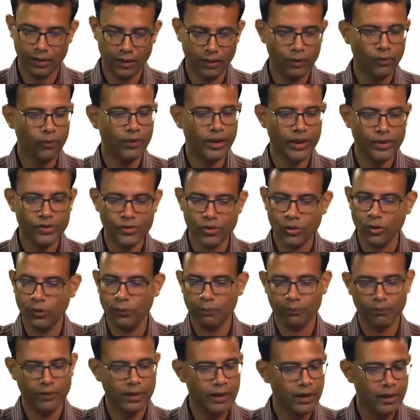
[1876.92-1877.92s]
Okay.
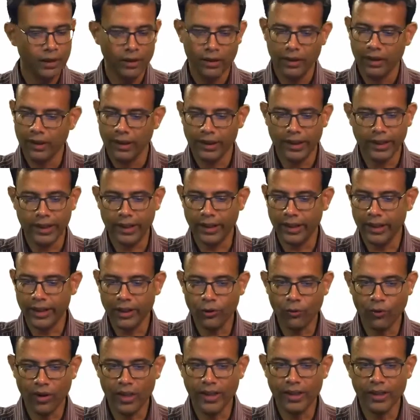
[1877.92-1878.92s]
So, clearly
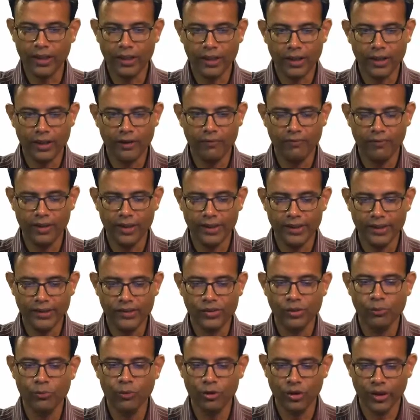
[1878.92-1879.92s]
quantitatively
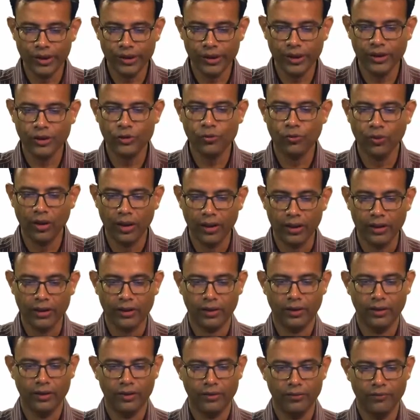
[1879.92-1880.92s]
these simulations
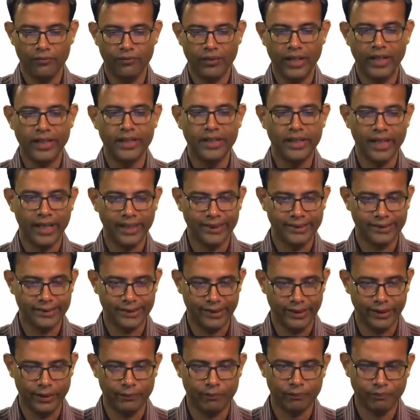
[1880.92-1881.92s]
work very
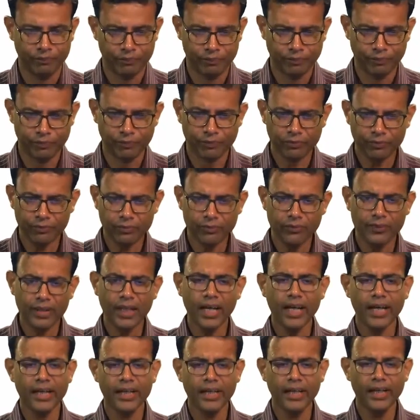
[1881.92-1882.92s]
nicely.
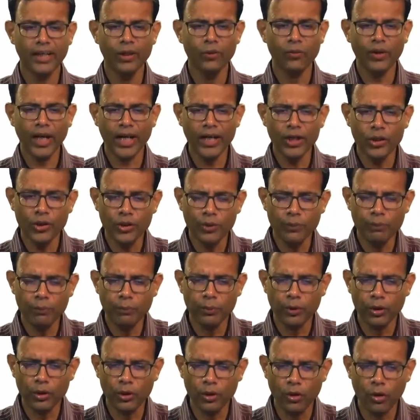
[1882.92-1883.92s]
You can
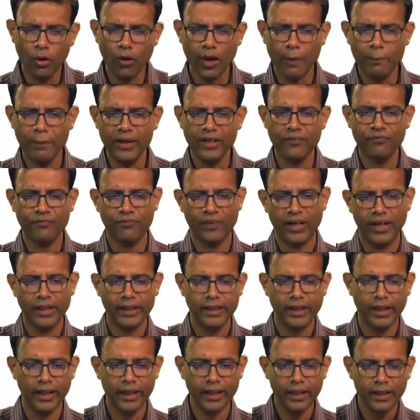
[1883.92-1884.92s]
go a bit
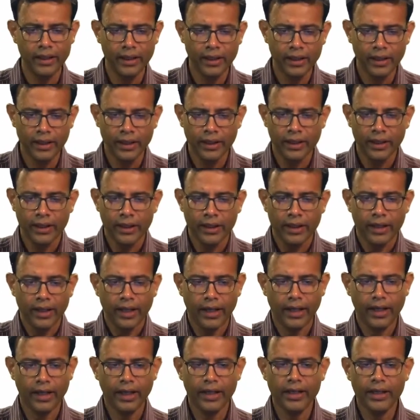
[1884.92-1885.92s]
further,
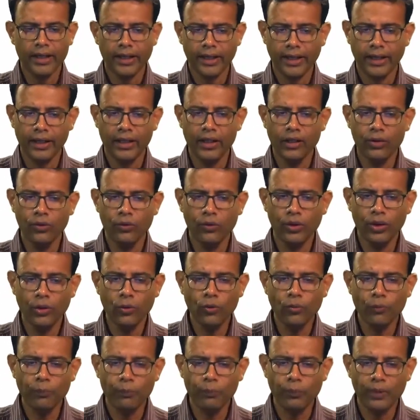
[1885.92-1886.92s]

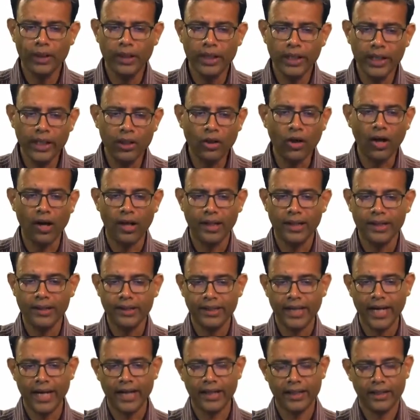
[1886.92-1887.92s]
you recall
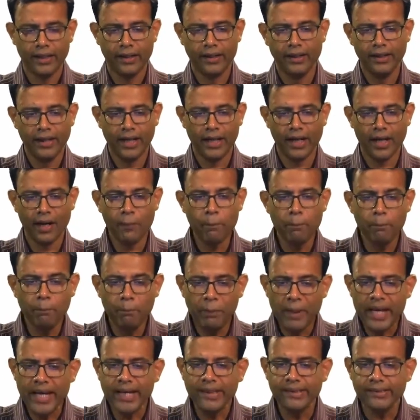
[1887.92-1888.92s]
that there are
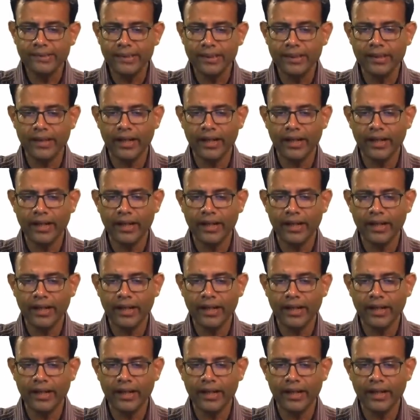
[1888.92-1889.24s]
peaks in